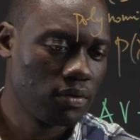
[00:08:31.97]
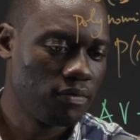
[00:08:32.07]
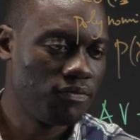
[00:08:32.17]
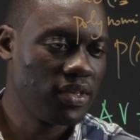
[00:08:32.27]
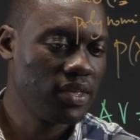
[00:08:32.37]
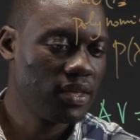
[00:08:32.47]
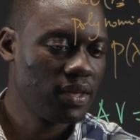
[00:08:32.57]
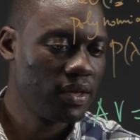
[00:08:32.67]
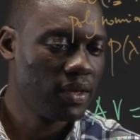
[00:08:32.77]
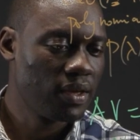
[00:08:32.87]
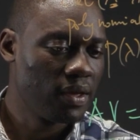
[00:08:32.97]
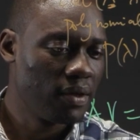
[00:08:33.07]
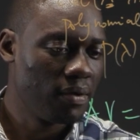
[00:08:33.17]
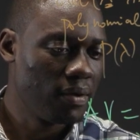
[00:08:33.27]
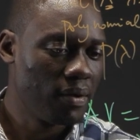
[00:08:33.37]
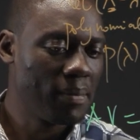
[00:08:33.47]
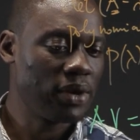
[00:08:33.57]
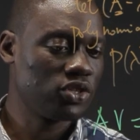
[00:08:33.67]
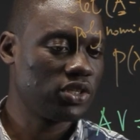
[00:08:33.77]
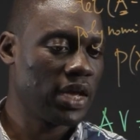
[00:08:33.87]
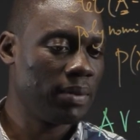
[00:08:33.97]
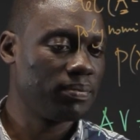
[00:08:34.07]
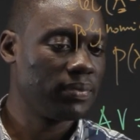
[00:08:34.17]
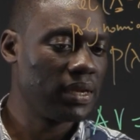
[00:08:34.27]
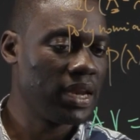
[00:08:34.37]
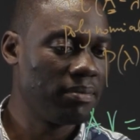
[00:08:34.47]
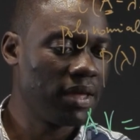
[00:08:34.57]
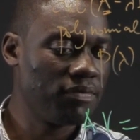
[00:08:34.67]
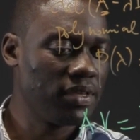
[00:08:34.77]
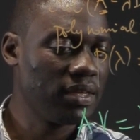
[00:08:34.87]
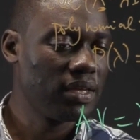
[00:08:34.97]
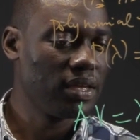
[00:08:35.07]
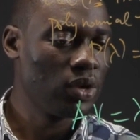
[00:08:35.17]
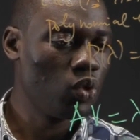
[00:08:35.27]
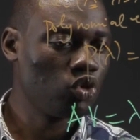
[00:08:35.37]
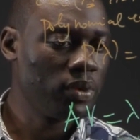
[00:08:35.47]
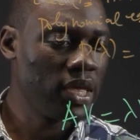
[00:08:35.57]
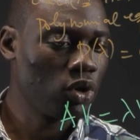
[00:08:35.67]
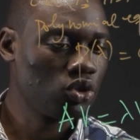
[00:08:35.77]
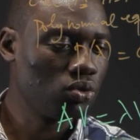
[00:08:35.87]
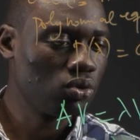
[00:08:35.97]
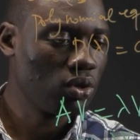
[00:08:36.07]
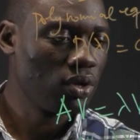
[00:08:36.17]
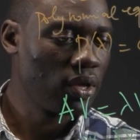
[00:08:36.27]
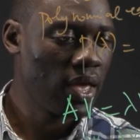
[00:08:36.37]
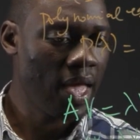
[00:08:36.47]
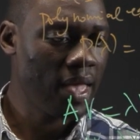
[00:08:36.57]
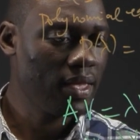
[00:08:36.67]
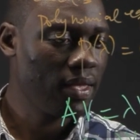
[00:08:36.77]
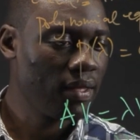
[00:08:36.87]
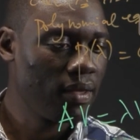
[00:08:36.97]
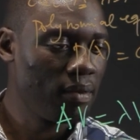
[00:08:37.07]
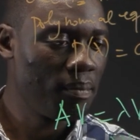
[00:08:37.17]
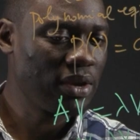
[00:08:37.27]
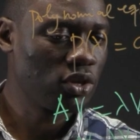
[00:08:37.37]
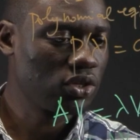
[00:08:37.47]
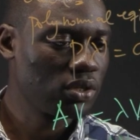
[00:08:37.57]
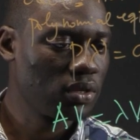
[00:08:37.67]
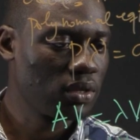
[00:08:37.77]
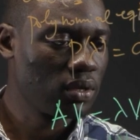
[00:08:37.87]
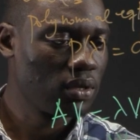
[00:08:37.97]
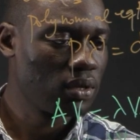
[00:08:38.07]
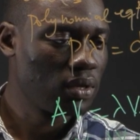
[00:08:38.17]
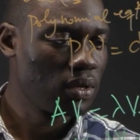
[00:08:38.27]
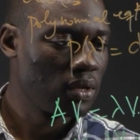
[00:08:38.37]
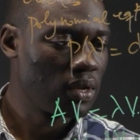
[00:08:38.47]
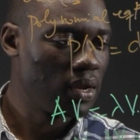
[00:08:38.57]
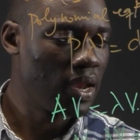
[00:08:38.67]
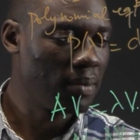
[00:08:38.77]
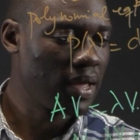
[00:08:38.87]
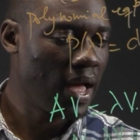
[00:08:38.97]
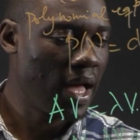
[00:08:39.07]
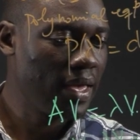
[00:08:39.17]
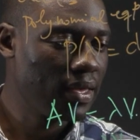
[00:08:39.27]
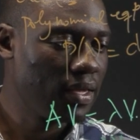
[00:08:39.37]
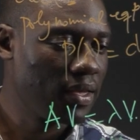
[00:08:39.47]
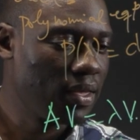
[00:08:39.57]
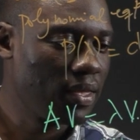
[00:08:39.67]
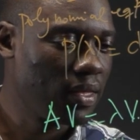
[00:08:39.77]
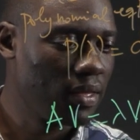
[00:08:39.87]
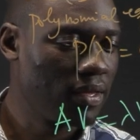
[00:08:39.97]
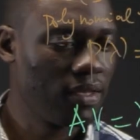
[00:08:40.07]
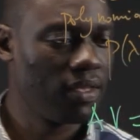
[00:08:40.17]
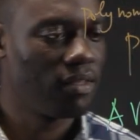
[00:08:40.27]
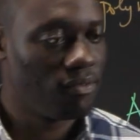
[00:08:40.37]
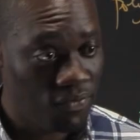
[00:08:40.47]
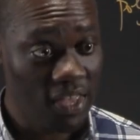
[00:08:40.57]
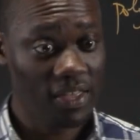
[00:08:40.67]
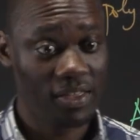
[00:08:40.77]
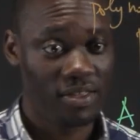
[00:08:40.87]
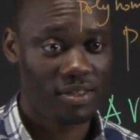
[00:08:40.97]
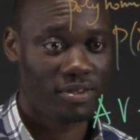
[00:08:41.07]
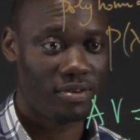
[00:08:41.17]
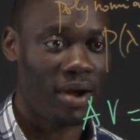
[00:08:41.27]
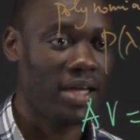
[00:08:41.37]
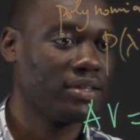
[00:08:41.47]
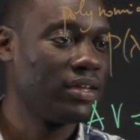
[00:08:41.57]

V minus lambda V, which will be equals to A minus lambda I V, right?